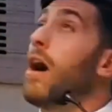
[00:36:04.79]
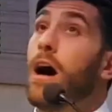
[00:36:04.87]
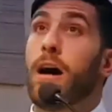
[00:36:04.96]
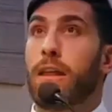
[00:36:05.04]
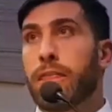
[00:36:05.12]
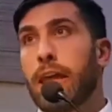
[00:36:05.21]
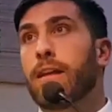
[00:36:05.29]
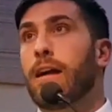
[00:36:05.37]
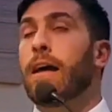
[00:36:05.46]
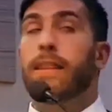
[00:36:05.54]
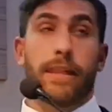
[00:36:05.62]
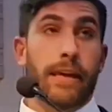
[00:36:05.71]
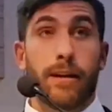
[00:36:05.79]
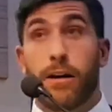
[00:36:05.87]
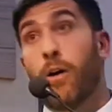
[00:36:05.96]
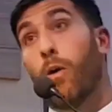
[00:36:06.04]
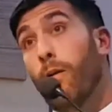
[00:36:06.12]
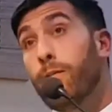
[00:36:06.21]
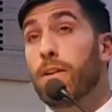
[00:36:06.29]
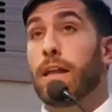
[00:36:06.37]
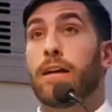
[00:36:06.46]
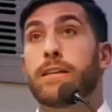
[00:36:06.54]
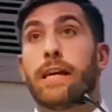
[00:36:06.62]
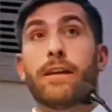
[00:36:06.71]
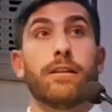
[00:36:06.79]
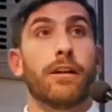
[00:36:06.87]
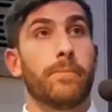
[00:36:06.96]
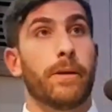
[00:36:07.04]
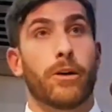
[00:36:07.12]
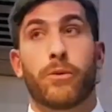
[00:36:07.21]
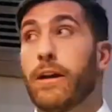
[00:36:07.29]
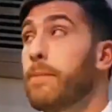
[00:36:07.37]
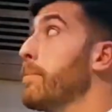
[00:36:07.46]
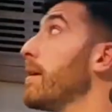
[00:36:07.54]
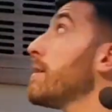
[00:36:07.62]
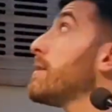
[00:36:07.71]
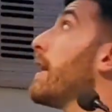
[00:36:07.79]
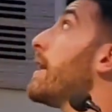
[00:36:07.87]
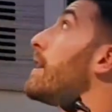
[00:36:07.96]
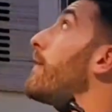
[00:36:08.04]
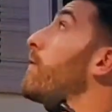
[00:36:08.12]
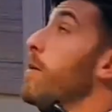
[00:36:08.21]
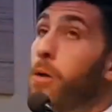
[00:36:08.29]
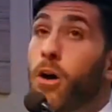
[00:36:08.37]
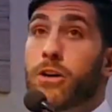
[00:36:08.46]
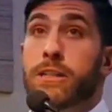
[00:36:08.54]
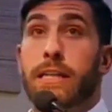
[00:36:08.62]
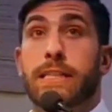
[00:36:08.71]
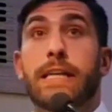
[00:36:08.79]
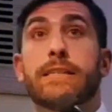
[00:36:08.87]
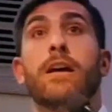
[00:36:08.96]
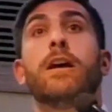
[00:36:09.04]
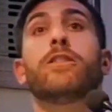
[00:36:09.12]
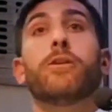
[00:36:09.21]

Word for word: uh, think, I think hopefully I'll take a little bit of credit by saying that from our success,